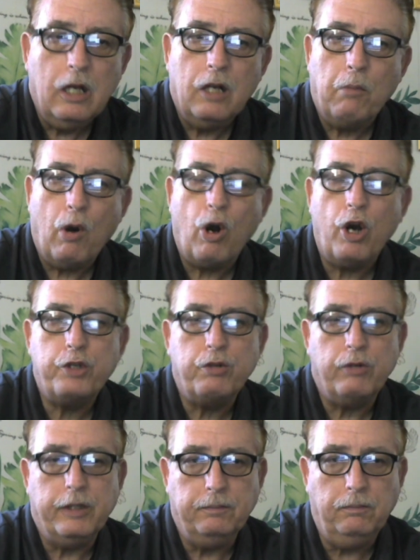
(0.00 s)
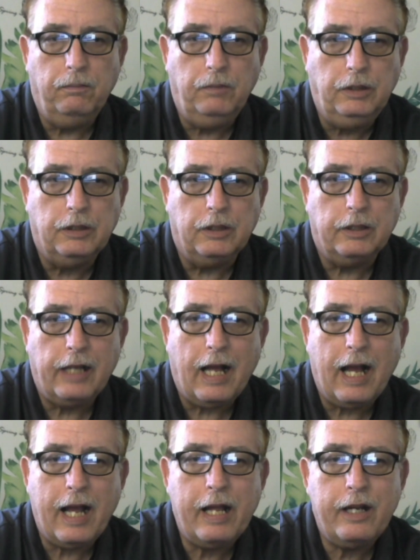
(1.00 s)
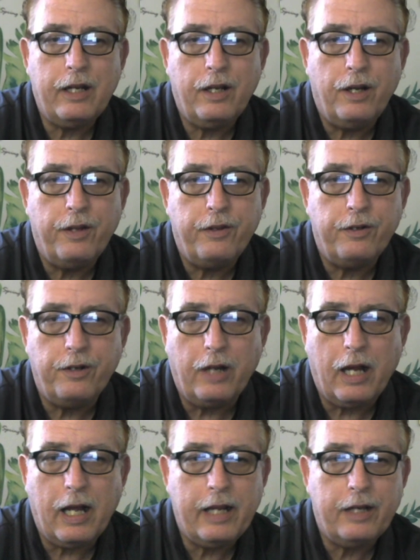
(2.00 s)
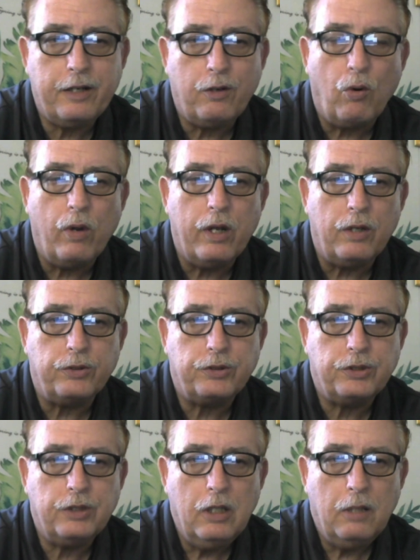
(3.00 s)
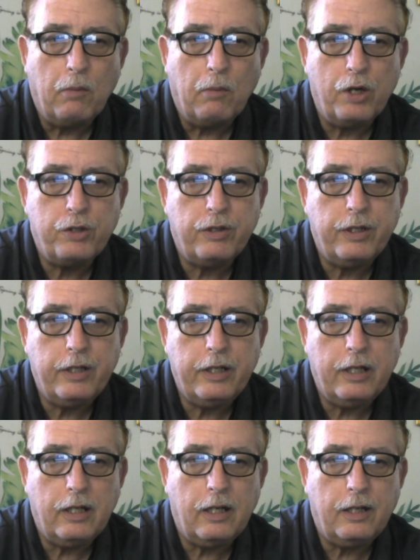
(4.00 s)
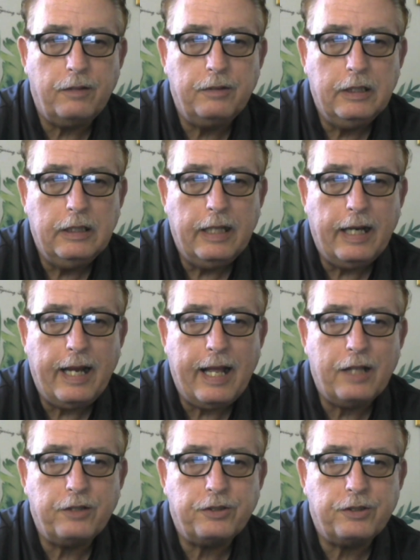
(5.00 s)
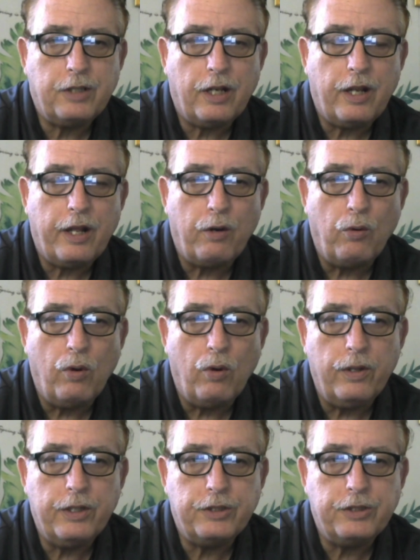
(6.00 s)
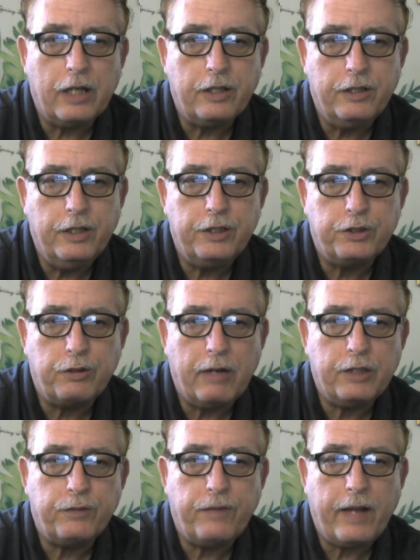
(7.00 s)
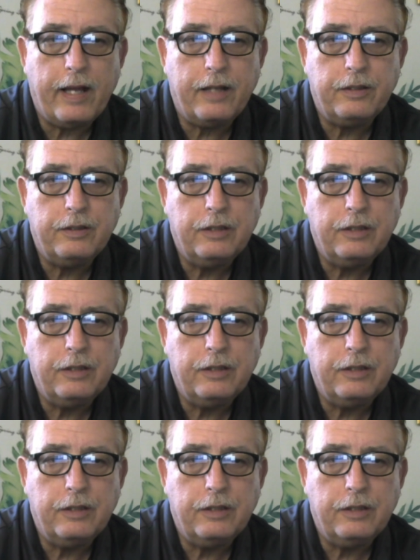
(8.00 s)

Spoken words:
Margarine, other high oils. Margarine, it has a lot of oil that's not good. It's trans fat,